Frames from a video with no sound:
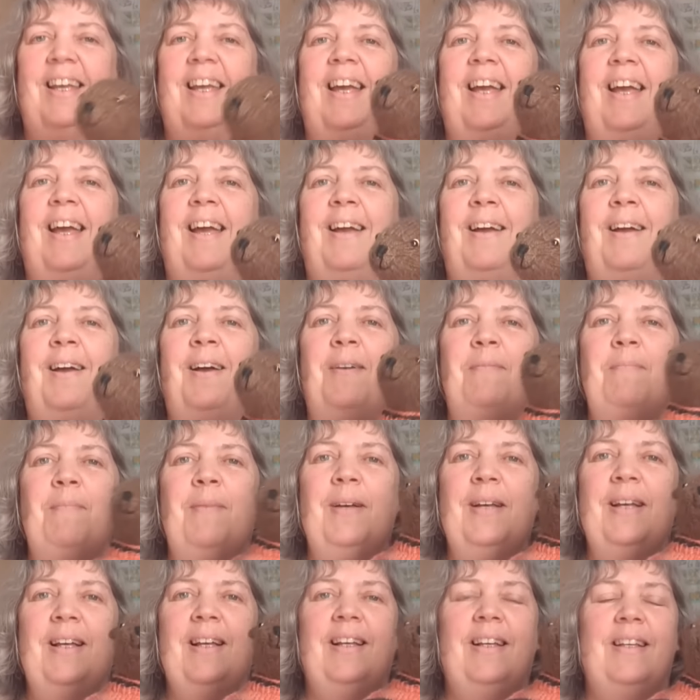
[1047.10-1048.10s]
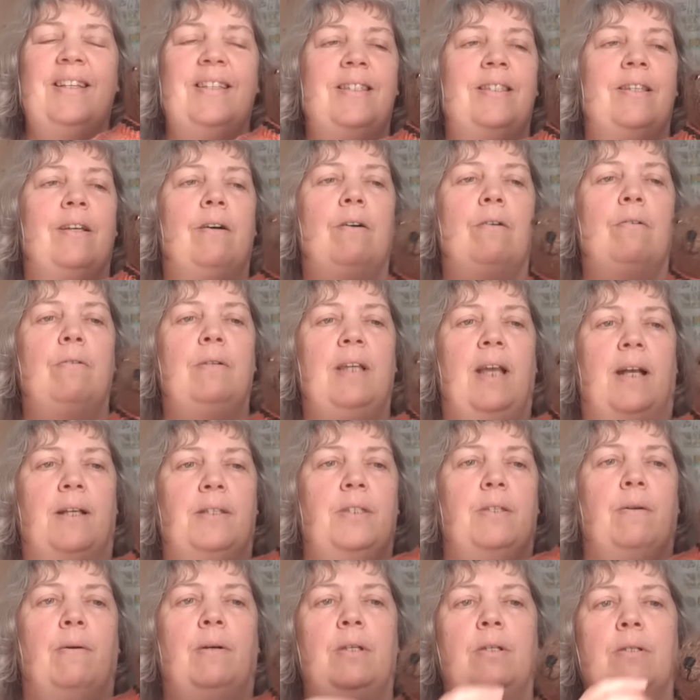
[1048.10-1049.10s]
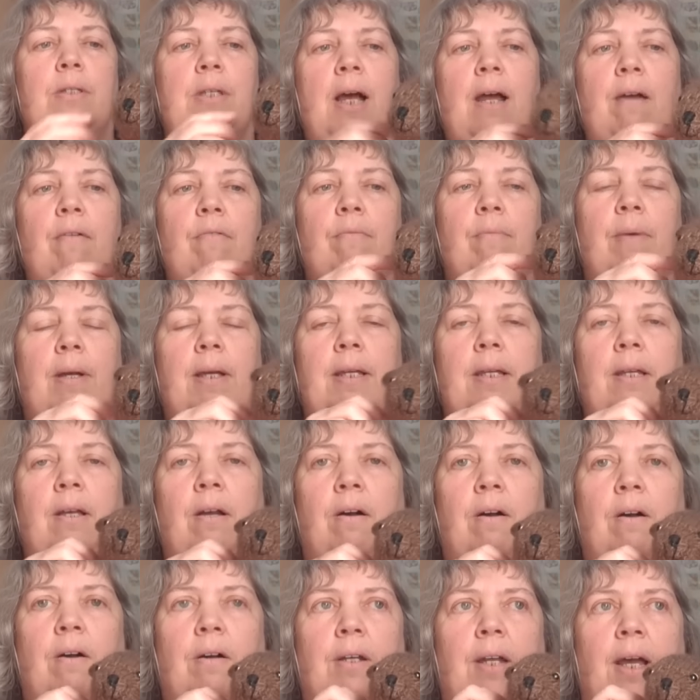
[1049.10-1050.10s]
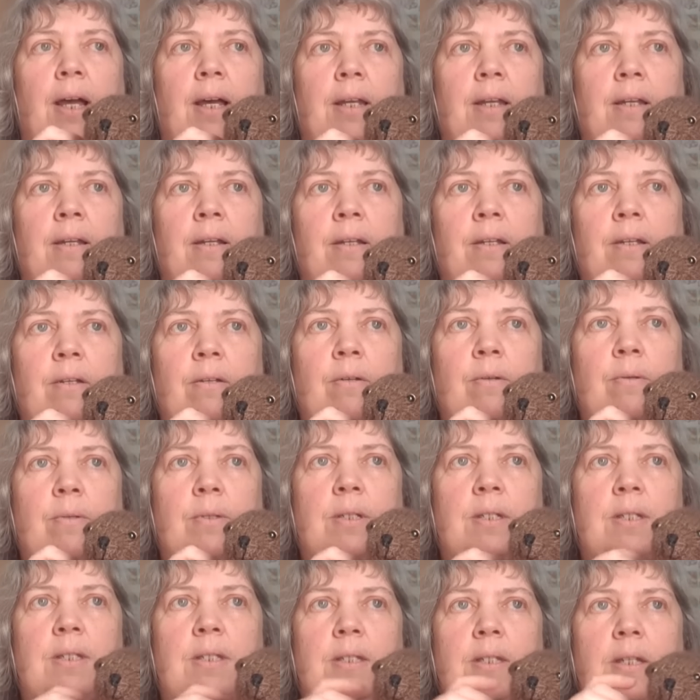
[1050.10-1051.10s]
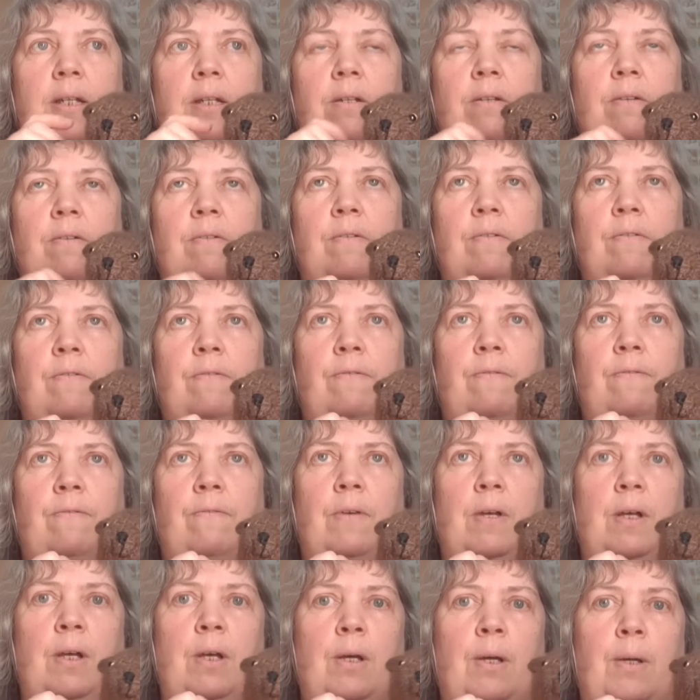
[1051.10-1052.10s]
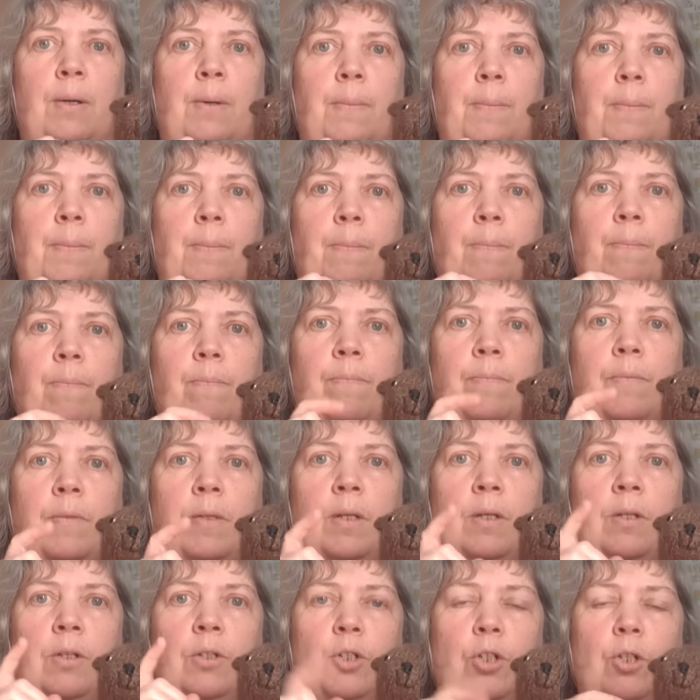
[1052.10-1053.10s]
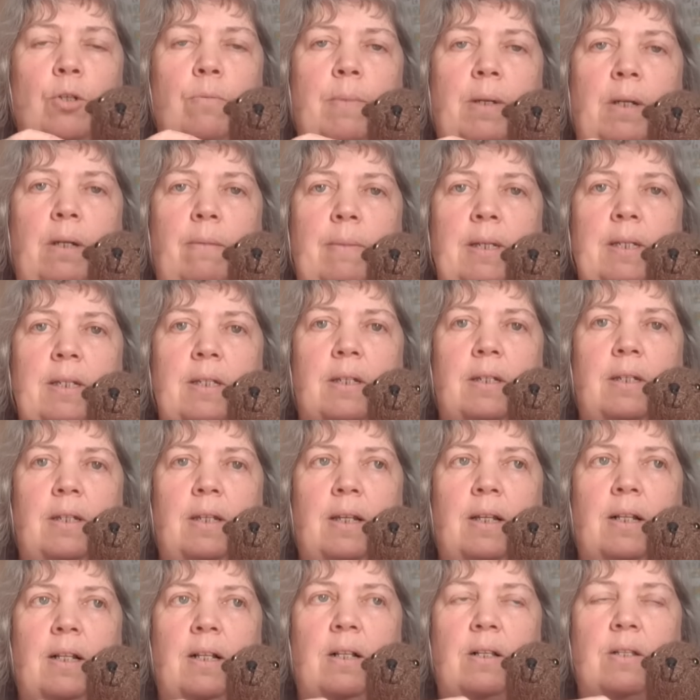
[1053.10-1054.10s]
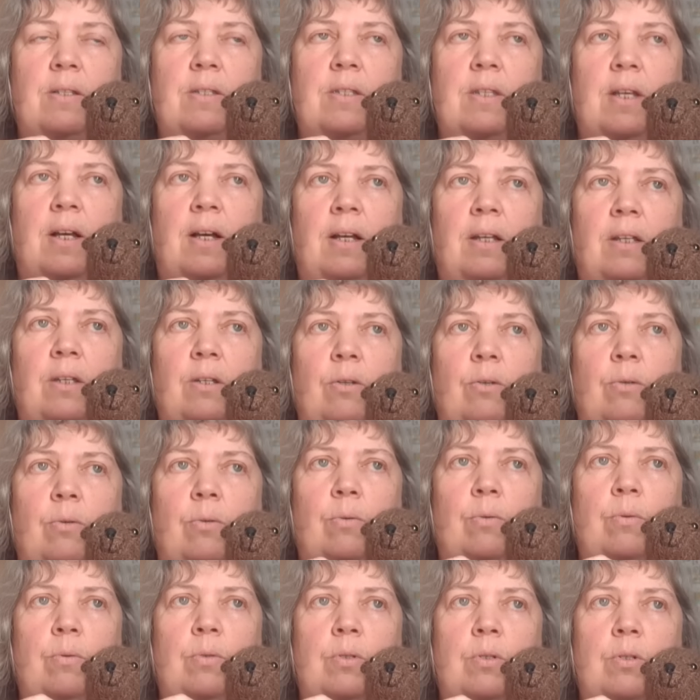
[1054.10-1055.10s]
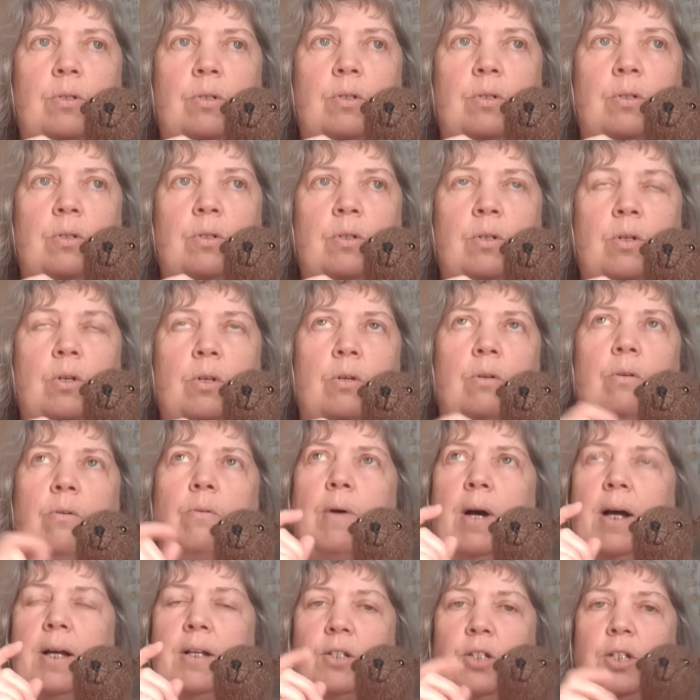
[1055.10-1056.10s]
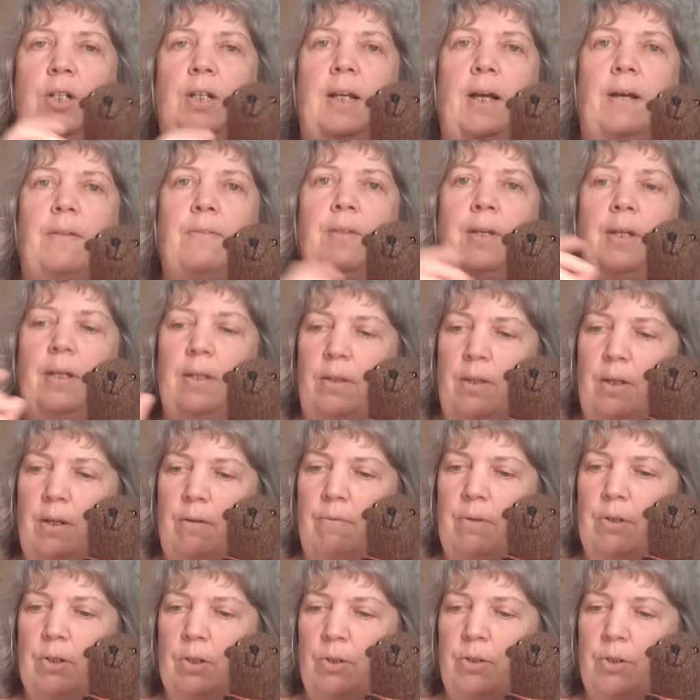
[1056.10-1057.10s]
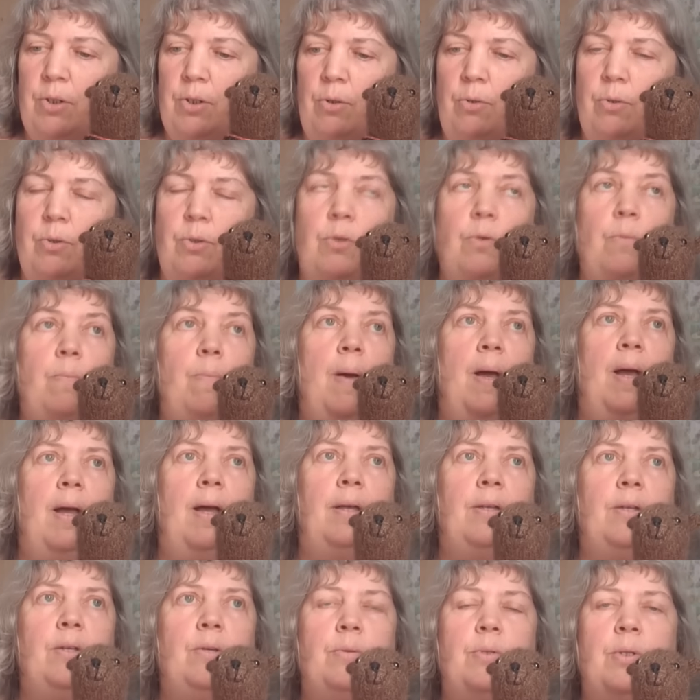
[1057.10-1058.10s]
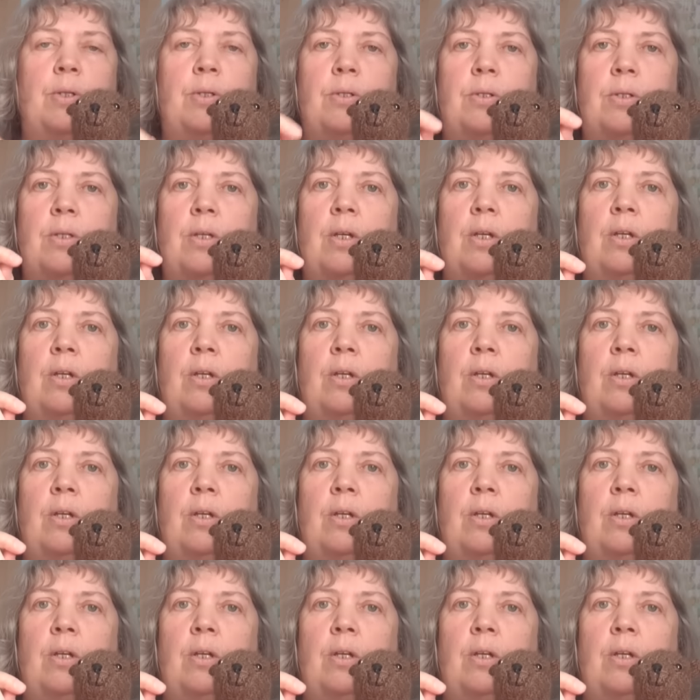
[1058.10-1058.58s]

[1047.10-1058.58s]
So I used Aran Weight yarn, and I used, instead of 2mm needles, I used, I think the original Tsutsu Bear uses